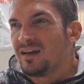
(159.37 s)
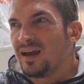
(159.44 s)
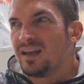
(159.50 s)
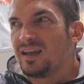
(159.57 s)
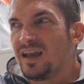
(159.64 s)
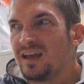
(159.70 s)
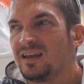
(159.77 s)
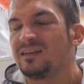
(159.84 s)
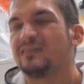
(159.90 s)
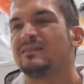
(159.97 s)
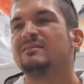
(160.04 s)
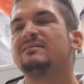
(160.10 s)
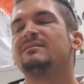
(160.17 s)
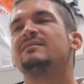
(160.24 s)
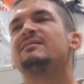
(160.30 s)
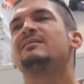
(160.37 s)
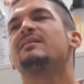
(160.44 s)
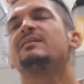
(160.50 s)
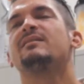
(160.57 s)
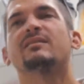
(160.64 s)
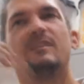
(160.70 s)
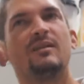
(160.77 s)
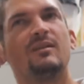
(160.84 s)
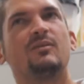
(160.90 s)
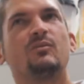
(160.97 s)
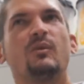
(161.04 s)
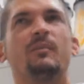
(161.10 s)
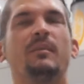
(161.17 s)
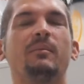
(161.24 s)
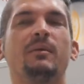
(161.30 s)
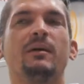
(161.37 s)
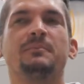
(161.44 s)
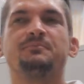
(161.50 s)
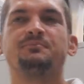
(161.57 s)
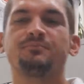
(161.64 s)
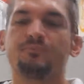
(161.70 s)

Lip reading: 88 is, remember?